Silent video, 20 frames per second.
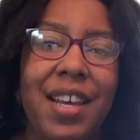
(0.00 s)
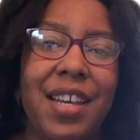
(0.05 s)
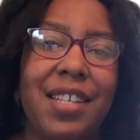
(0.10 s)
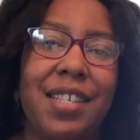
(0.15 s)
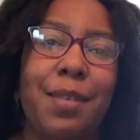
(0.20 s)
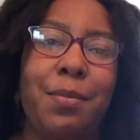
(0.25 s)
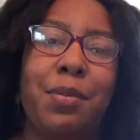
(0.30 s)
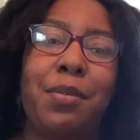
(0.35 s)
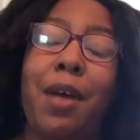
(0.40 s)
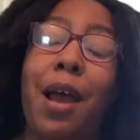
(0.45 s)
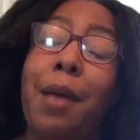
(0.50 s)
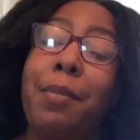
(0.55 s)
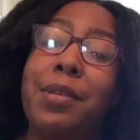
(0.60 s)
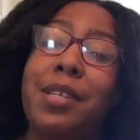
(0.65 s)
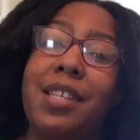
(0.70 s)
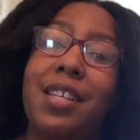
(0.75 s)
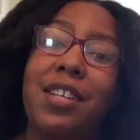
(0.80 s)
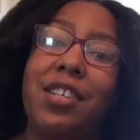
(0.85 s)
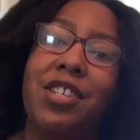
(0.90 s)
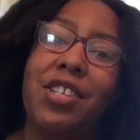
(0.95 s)
Subscribe
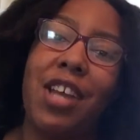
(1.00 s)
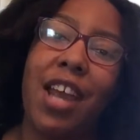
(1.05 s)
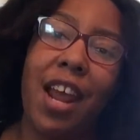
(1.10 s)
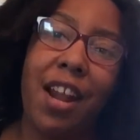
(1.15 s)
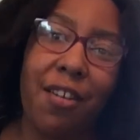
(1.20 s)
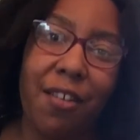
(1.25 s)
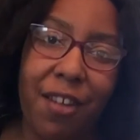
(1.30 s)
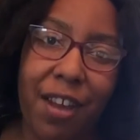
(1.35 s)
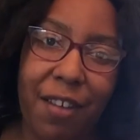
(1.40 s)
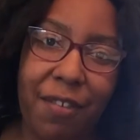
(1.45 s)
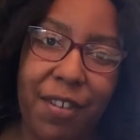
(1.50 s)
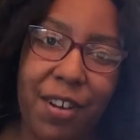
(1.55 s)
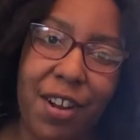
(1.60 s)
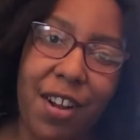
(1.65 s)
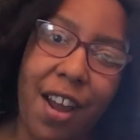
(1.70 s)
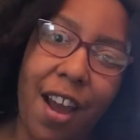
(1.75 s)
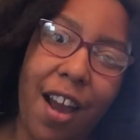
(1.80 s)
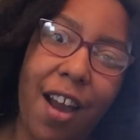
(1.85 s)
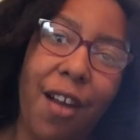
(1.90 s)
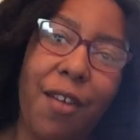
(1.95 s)
to the channel if you're
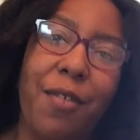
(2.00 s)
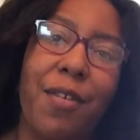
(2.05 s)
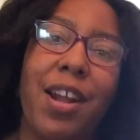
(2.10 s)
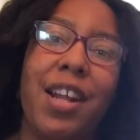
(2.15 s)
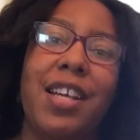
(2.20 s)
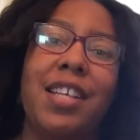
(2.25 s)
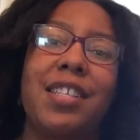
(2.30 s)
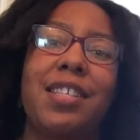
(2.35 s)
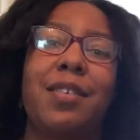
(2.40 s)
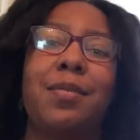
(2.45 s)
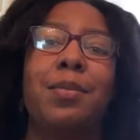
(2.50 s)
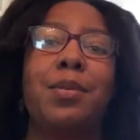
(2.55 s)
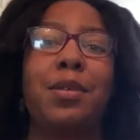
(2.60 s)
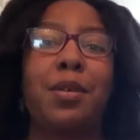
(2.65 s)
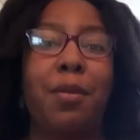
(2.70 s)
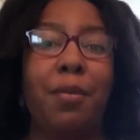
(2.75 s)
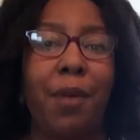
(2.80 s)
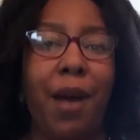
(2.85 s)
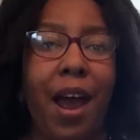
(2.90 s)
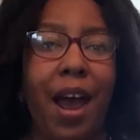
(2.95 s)
not already
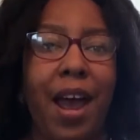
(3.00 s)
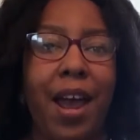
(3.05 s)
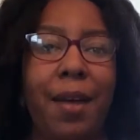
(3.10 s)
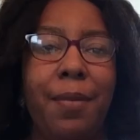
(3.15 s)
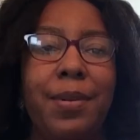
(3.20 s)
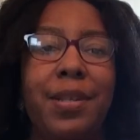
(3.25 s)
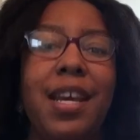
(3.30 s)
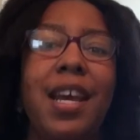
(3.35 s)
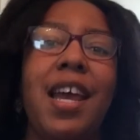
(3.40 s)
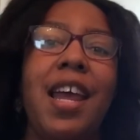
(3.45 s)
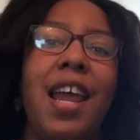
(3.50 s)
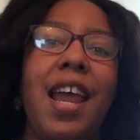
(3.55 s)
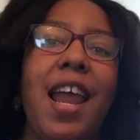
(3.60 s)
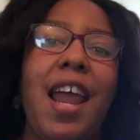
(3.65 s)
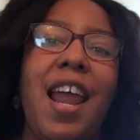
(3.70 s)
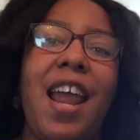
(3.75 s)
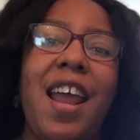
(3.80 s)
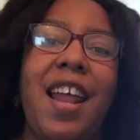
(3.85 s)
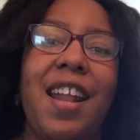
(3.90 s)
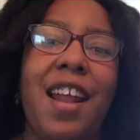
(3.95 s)
subscribed,
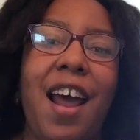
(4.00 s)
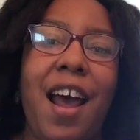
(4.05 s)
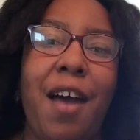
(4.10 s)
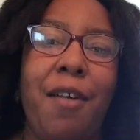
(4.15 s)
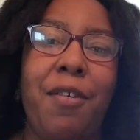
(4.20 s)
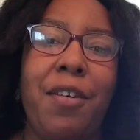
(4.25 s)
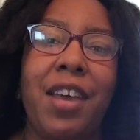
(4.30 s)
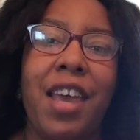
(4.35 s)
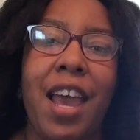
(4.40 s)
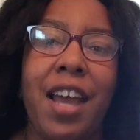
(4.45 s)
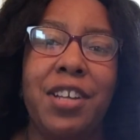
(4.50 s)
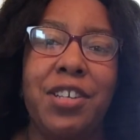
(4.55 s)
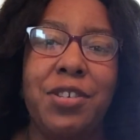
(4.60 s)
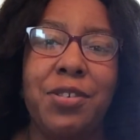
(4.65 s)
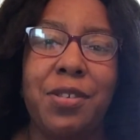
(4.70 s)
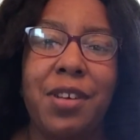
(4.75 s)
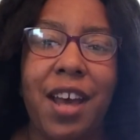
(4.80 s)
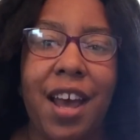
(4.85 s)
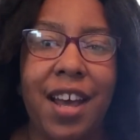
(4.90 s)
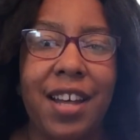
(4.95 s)
and I will catch
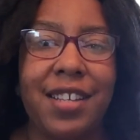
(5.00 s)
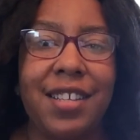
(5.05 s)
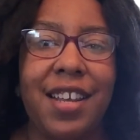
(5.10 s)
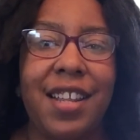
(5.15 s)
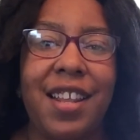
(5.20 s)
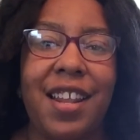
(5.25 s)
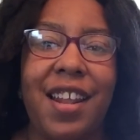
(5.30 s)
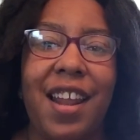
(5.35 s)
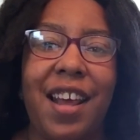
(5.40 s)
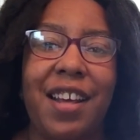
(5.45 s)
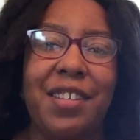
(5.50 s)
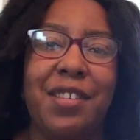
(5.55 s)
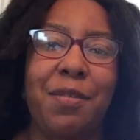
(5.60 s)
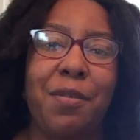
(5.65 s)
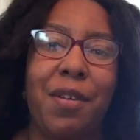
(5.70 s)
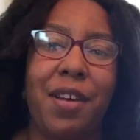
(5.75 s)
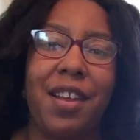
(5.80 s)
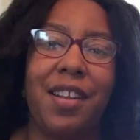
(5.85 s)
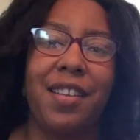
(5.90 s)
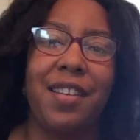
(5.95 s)
you guys in the next
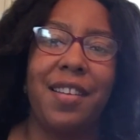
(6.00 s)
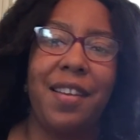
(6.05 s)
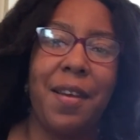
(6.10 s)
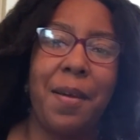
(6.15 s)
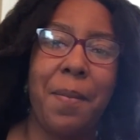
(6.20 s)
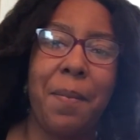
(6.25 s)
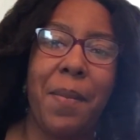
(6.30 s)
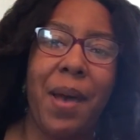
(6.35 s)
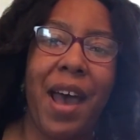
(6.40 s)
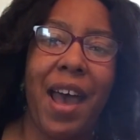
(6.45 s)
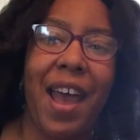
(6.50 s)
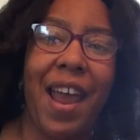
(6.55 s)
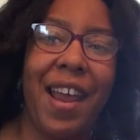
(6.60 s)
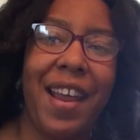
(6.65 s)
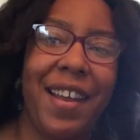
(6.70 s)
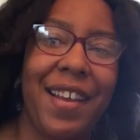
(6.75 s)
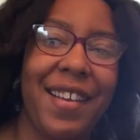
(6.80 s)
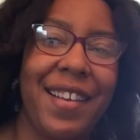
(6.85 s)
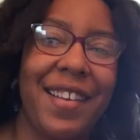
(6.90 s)
one. Bye.